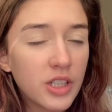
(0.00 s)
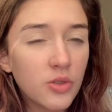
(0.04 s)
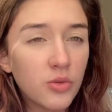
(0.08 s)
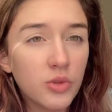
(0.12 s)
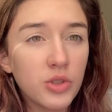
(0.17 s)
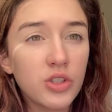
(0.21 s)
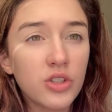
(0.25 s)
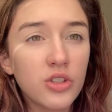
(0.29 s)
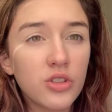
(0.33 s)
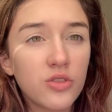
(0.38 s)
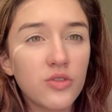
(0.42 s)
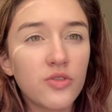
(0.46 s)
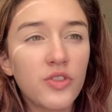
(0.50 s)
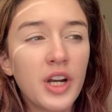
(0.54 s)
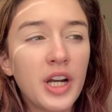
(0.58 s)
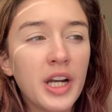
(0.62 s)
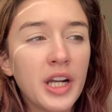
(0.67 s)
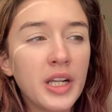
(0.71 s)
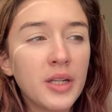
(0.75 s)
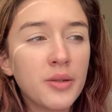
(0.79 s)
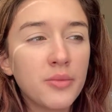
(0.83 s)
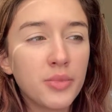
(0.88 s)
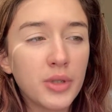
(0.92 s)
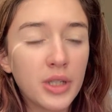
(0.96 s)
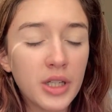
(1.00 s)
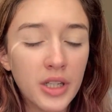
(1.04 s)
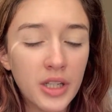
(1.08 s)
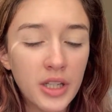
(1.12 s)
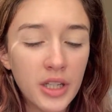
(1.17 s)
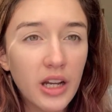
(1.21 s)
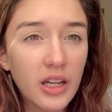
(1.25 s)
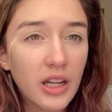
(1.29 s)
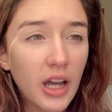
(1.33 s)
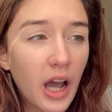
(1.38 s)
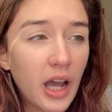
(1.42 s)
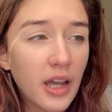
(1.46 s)
which is fine, but
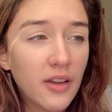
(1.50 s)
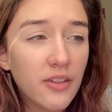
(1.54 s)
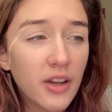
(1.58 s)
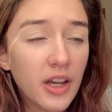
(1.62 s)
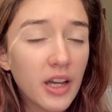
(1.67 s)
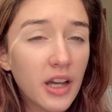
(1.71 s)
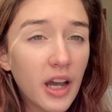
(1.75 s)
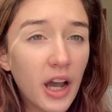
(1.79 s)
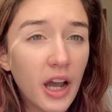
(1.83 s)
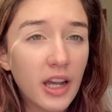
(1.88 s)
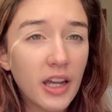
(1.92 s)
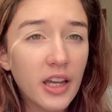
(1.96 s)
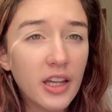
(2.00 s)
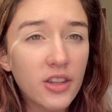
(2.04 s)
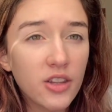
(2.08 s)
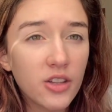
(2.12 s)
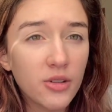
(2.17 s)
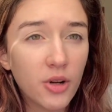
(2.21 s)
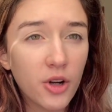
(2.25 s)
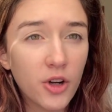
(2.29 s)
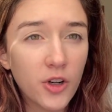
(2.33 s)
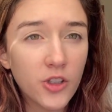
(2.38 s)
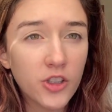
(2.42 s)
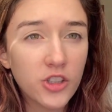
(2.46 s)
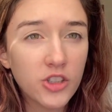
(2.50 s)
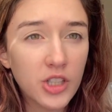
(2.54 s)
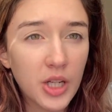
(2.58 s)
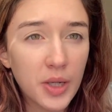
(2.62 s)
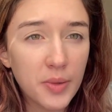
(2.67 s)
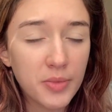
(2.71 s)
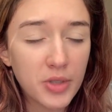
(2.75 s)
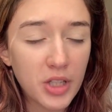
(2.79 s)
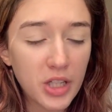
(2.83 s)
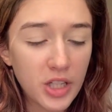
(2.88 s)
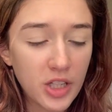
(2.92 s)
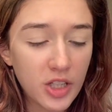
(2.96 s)
I had the hardest time
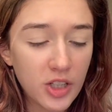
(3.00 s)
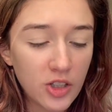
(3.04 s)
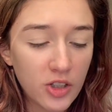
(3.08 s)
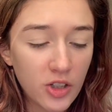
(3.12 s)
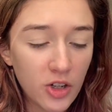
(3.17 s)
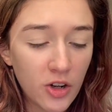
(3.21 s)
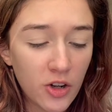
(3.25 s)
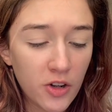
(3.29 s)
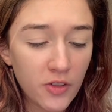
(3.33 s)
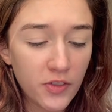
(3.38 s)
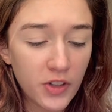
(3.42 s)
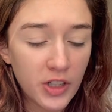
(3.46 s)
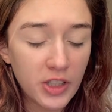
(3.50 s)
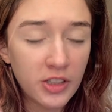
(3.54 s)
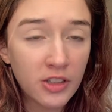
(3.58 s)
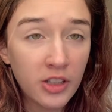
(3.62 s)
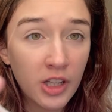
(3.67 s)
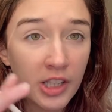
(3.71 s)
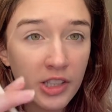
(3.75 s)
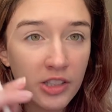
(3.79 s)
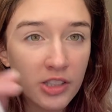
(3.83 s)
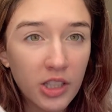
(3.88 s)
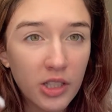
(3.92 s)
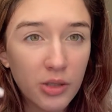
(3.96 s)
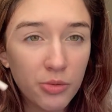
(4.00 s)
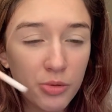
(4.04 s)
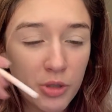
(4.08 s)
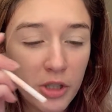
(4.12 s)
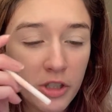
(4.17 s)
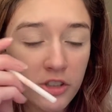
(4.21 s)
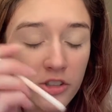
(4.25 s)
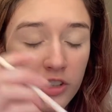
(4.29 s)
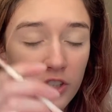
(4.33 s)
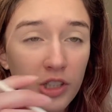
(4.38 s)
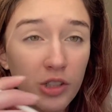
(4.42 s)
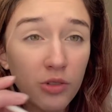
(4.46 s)
taking it off unless I
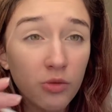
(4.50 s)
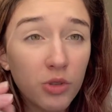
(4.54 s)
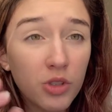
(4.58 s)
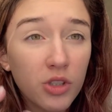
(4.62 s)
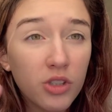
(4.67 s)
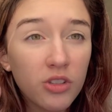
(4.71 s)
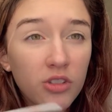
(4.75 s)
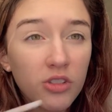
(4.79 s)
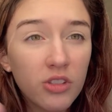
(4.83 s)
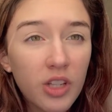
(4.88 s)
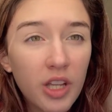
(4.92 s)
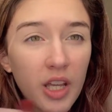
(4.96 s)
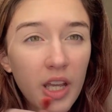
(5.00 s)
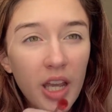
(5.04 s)
pressed inwards,